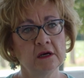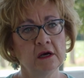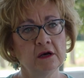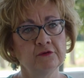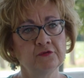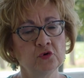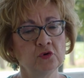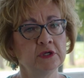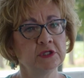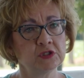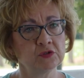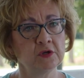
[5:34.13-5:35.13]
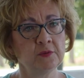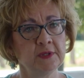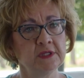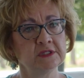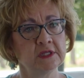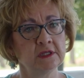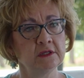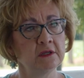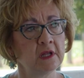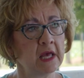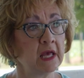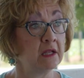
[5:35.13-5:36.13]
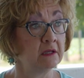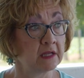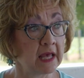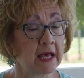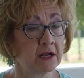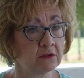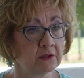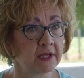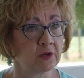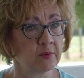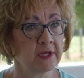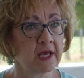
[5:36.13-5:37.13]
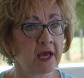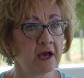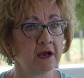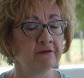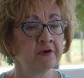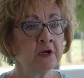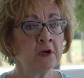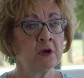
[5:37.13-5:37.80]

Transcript: of corn and soybeans and cattle like we have,